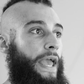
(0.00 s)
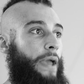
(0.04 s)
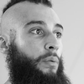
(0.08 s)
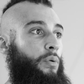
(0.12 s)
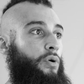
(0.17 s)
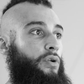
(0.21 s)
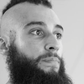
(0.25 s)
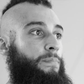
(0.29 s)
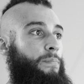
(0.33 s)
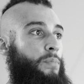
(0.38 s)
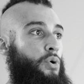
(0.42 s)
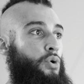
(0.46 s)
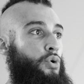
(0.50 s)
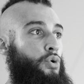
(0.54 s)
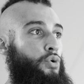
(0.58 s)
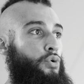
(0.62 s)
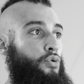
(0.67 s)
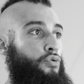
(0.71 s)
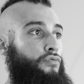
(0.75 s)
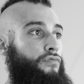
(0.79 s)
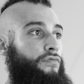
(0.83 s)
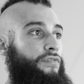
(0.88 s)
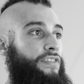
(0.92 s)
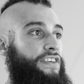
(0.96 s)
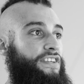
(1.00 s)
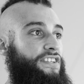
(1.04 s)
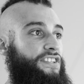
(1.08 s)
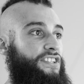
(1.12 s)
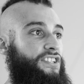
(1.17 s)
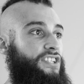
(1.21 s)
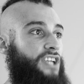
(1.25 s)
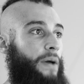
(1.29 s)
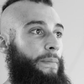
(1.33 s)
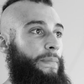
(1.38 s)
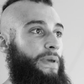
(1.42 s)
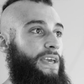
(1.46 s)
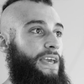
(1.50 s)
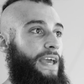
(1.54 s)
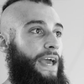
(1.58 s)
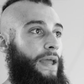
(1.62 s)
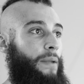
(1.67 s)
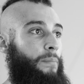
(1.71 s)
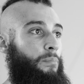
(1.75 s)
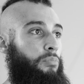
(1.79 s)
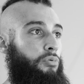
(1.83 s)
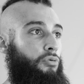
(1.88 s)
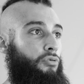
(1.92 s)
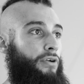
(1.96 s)
it would move the stomach
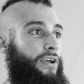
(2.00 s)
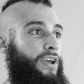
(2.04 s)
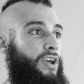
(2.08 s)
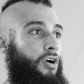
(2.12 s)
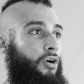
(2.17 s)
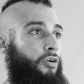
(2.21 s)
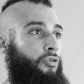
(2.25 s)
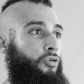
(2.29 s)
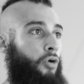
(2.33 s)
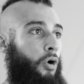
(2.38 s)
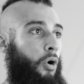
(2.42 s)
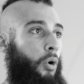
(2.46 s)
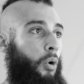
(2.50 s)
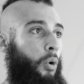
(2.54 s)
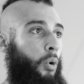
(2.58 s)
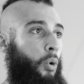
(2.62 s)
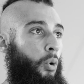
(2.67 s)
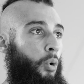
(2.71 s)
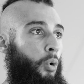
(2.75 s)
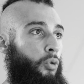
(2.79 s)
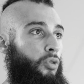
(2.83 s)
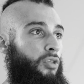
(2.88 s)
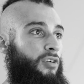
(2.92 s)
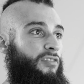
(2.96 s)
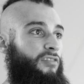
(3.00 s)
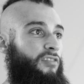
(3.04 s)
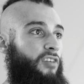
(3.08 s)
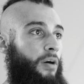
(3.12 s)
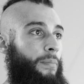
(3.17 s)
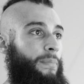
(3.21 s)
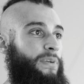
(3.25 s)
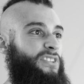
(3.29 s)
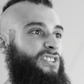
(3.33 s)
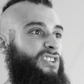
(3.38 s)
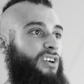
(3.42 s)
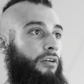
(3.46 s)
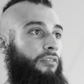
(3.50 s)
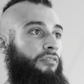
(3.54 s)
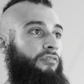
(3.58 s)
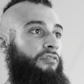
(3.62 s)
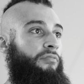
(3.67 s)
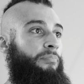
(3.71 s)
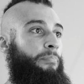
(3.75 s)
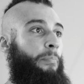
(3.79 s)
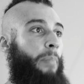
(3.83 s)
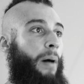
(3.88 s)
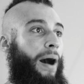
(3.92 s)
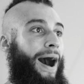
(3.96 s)
and bring on all the vomits
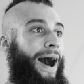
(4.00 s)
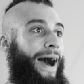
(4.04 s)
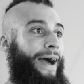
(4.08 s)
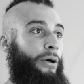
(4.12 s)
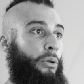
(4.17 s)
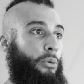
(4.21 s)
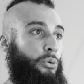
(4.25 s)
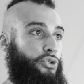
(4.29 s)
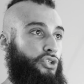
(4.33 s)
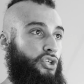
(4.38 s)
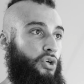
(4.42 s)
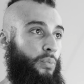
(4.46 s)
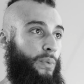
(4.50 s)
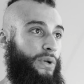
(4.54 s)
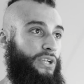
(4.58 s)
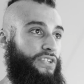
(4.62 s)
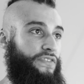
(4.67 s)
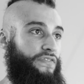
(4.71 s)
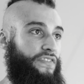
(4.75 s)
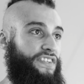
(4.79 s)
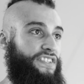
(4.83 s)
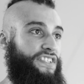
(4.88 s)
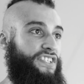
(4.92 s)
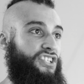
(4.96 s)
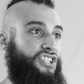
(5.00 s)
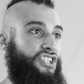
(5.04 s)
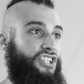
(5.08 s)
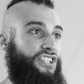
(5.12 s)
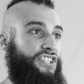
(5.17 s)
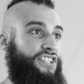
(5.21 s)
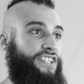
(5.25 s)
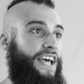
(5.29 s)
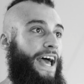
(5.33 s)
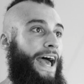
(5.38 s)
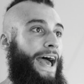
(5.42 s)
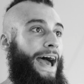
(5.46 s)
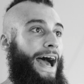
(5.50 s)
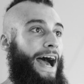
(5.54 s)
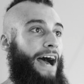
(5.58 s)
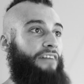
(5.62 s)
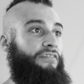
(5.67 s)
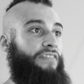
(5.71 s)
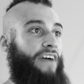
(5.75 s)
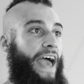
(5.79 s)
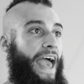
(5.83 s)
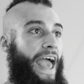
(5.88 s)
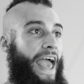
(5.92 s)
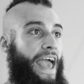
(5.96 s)
of bile to which physicians
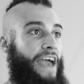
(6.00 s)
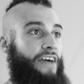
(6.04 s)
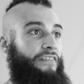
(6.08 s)
have